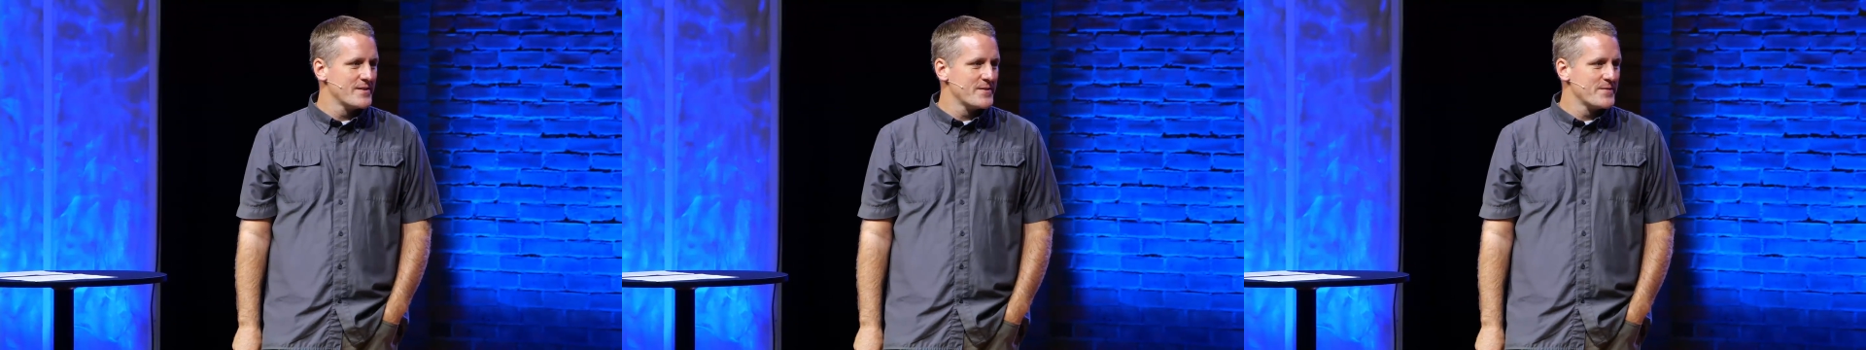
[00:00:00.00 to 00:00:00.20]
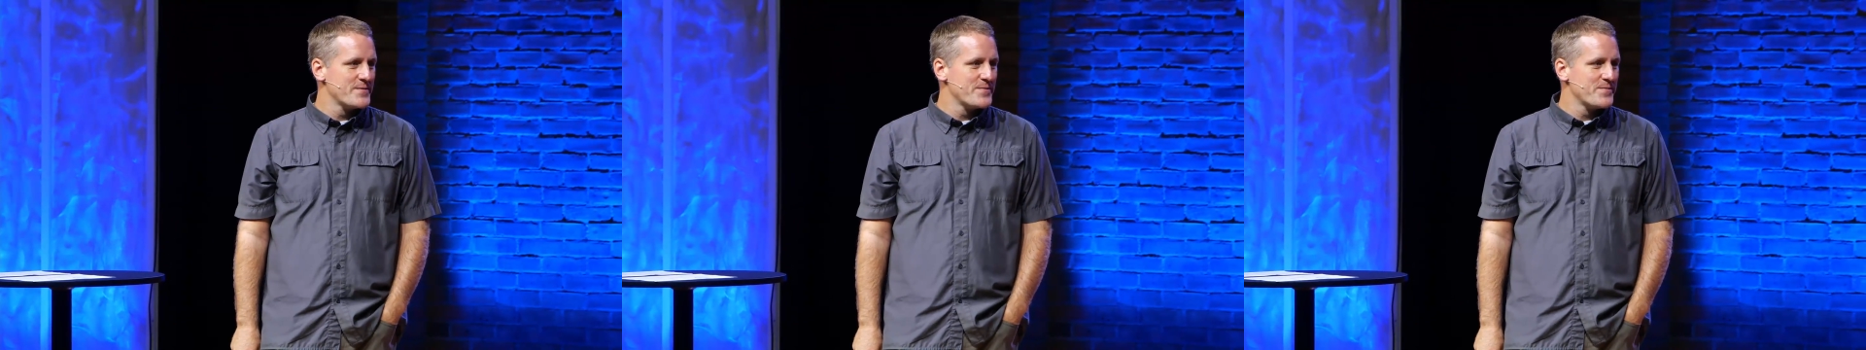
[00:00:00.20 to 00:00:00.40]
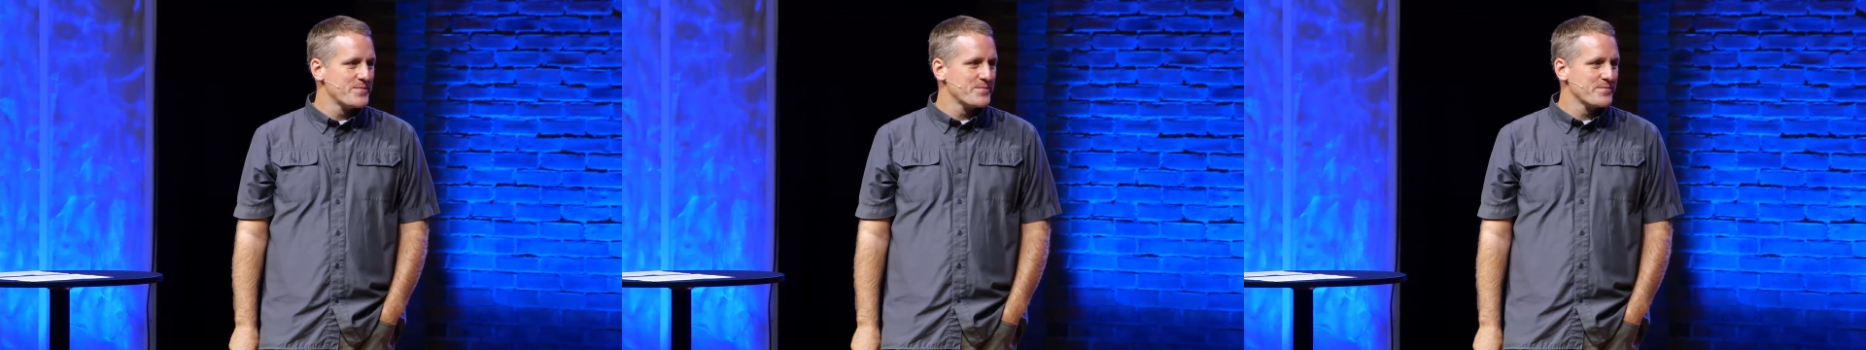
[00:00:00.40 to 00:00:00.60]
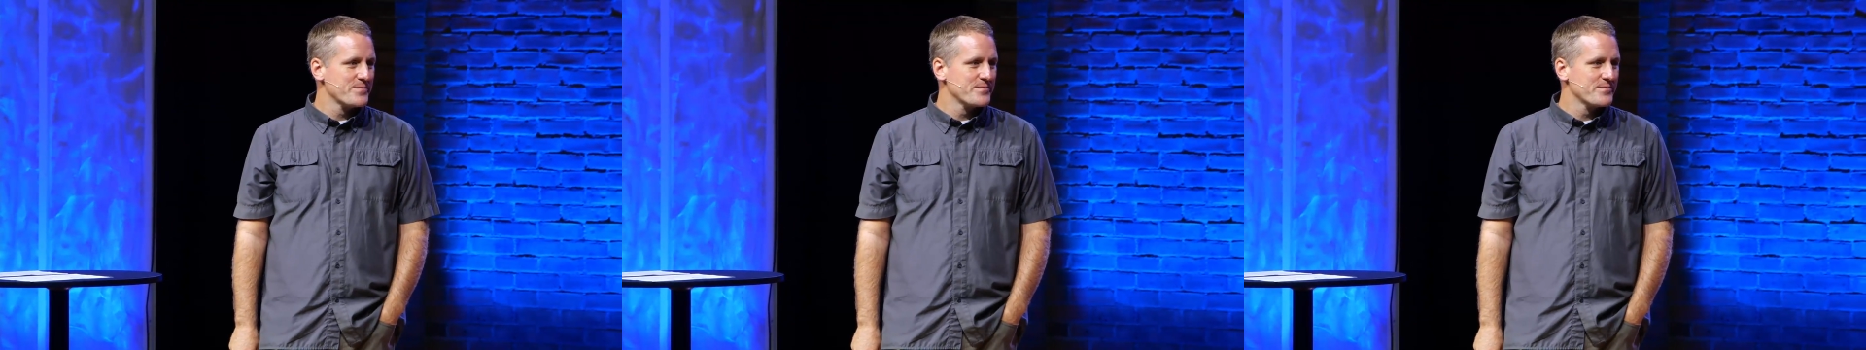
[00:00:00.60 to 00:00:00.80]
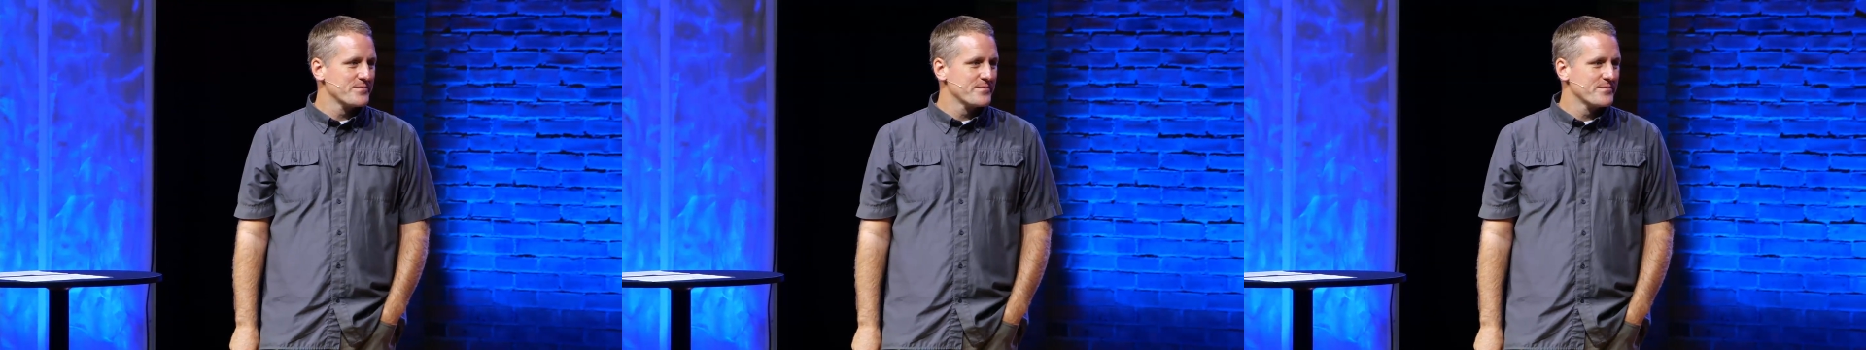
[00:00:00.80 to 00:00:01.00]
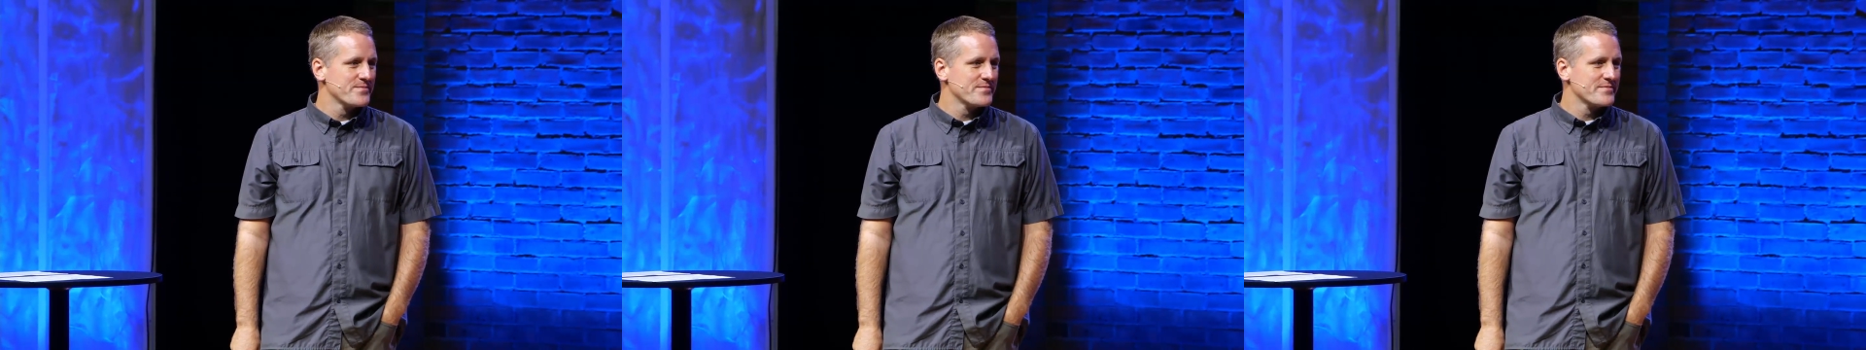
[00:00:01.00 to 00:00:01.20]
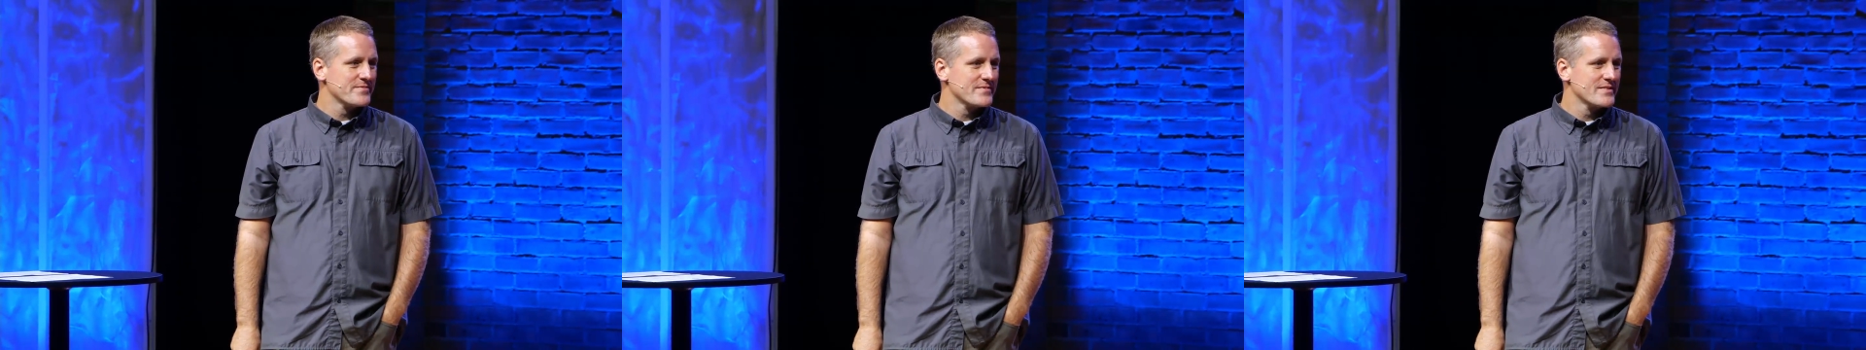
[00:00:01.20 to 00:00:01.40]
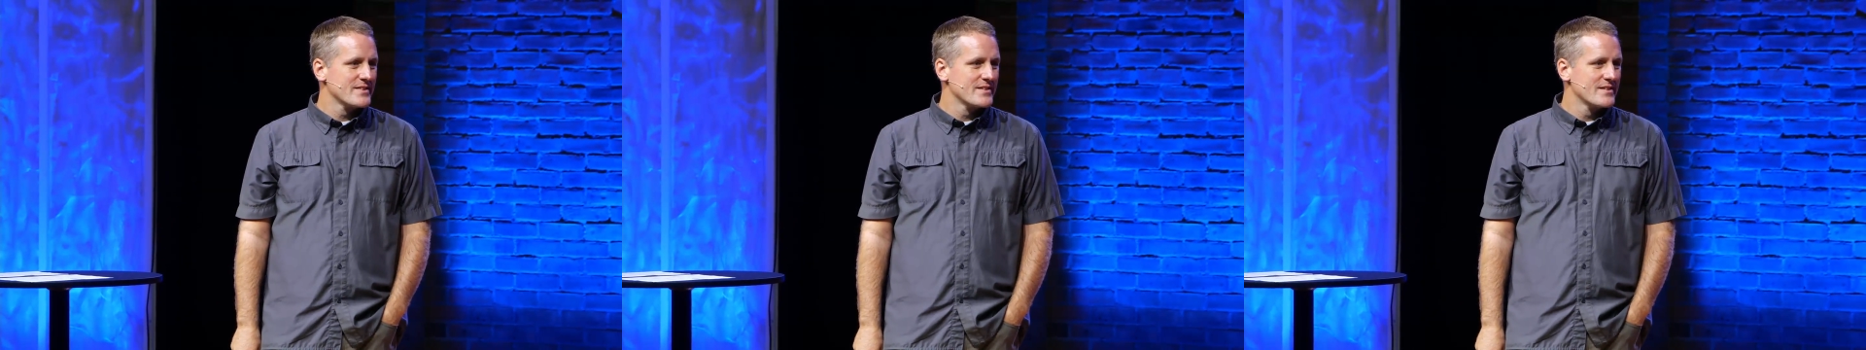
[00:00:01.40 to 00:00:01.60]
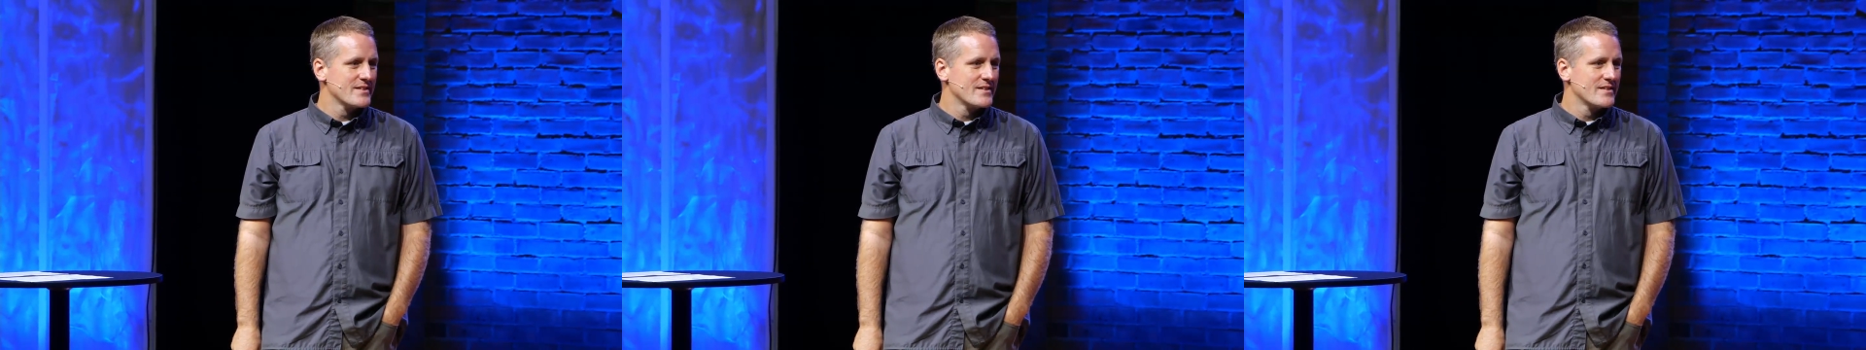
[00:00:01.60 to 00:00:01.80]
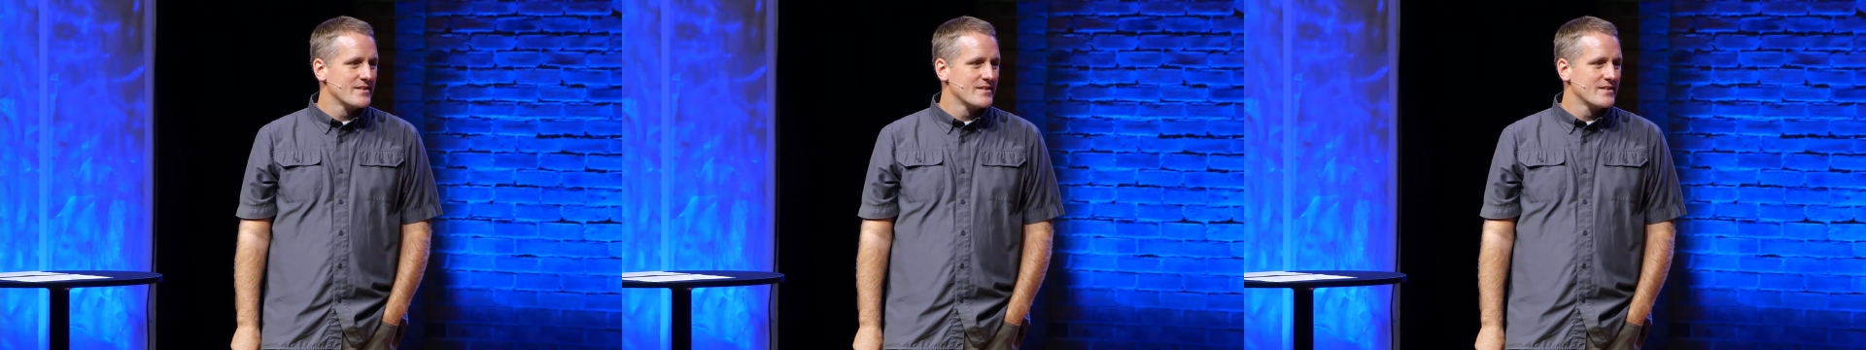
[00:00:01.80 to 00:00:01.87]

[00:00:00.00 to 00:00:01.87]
(silence)